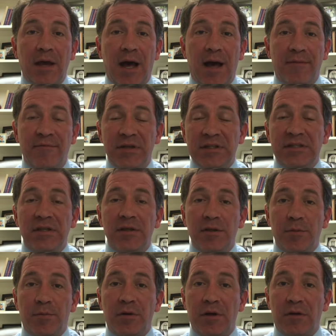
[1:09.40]
Obviously,
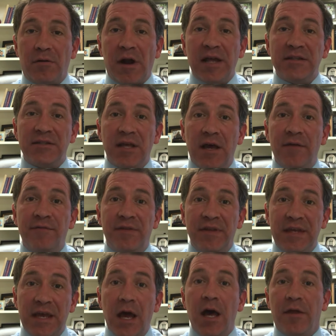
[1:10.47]
the parental rights of
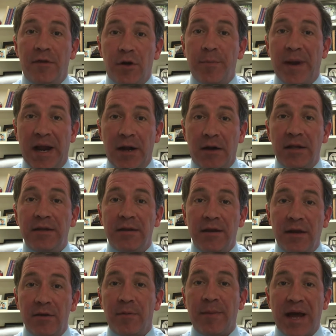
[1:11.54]
the other parent,
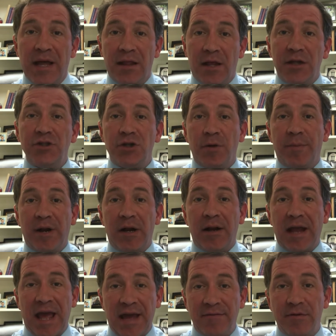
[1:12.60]
the other biological
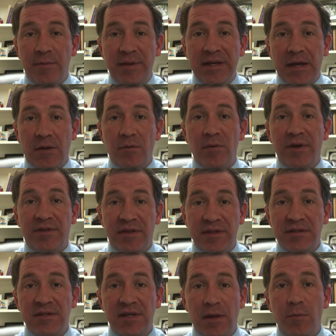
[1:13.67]
parent, have to be dealt with
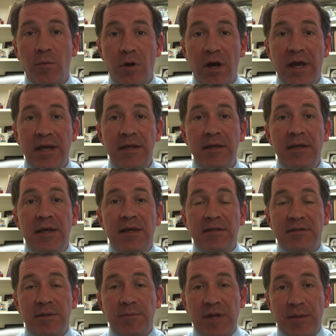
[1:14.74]
in some way.
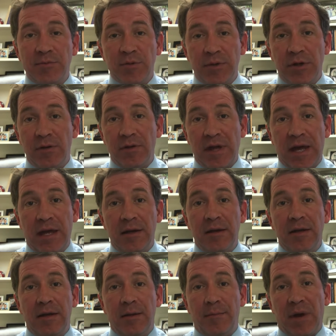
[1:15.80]
Sometimes we do that
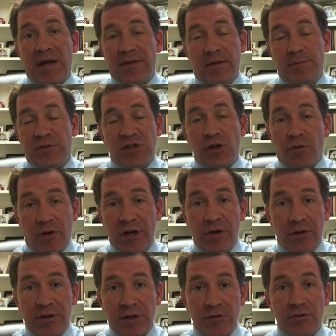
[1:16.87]
by them
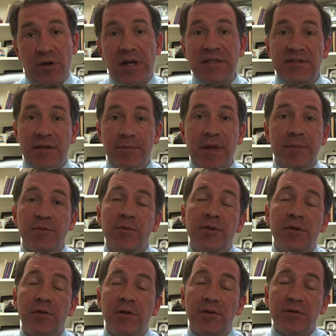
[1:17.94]
surrendering those rights. Sometimes we
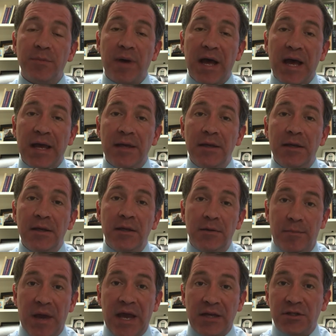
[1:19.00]
do those by
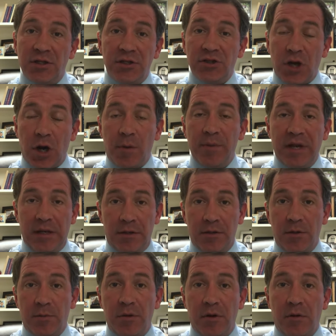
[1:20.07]
actually terminating
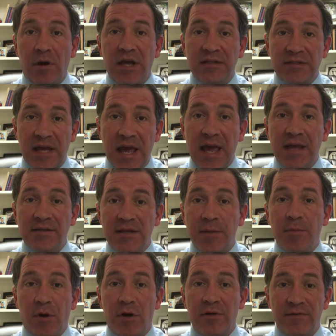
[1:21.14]
their parental rights as a
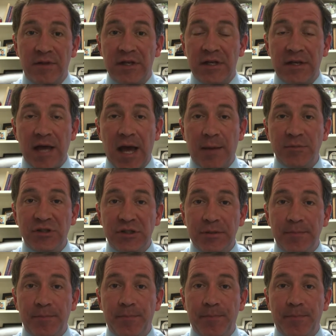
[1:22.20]
part of the adoption.